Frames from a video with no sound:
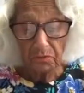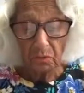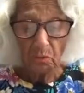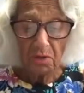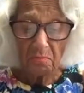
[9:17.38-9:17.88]

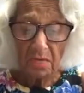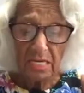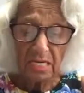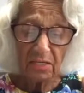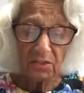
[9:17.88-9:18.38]
What
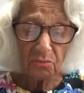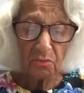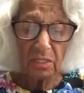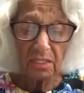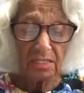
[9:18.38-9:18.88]
meanings
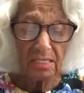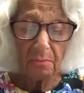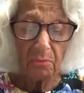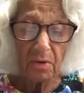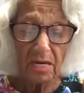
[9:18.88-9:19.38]
really
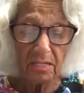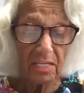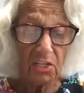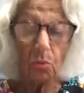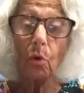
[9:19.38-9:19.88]
separate
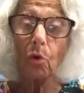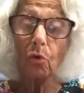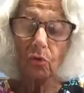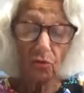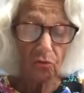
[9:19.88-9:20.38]
these
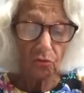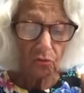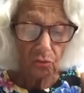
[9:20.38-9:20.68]
words?